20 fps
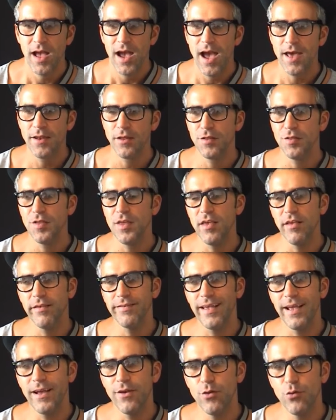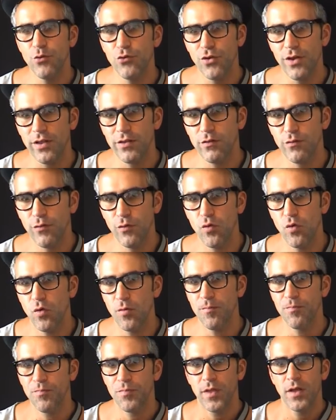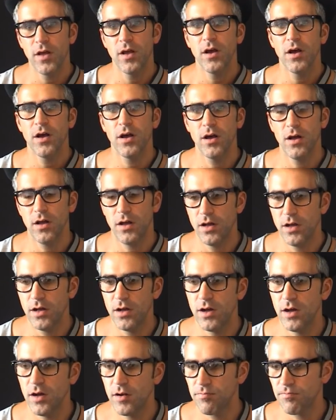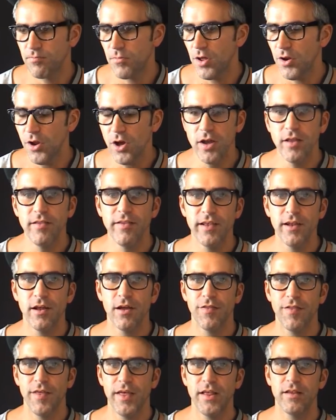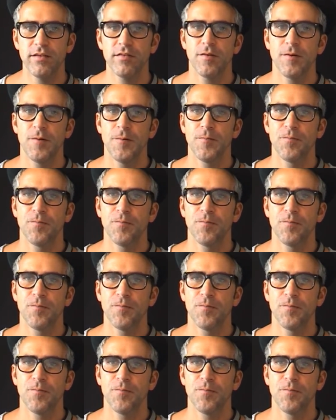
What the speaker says: And I think it's how you transform an idea like this,